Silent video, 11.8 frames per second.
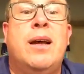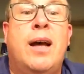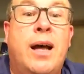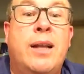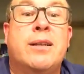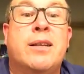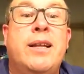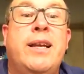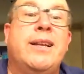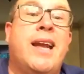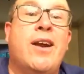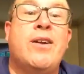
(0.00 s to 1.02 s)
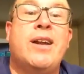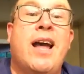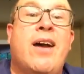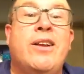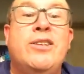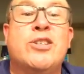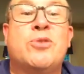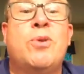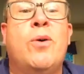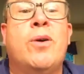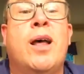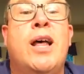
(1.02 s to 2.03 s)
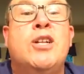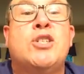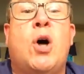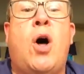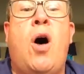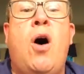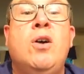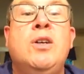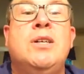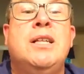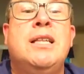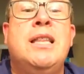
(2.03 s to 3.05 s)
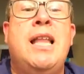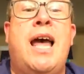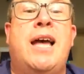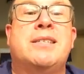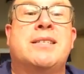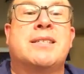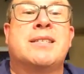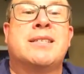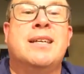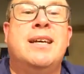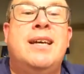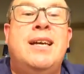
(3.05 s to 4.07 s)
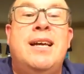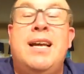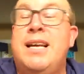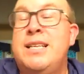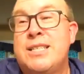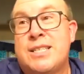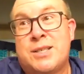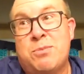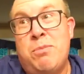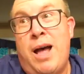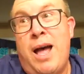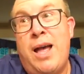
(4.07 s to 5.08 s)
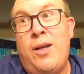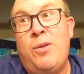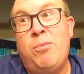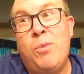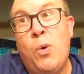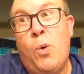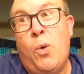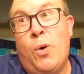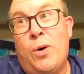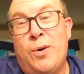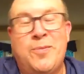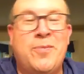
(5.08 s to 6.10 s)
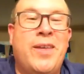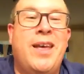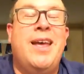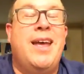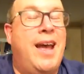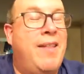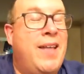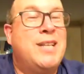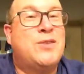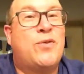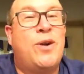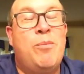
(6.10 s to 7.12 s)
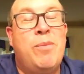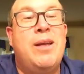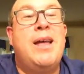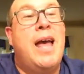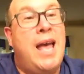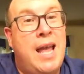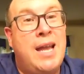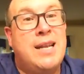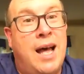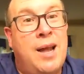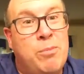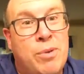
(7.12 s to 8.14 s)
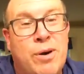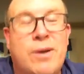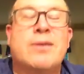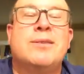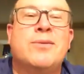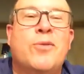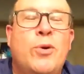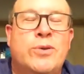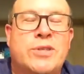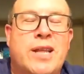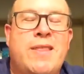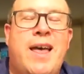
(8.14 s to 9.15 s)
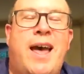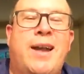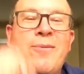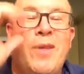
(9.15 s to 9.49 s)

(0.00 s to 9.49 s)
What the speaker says: unclean." Karen Downey just wrote, "Talk less, smile more." And that's from A. Burr, who said that.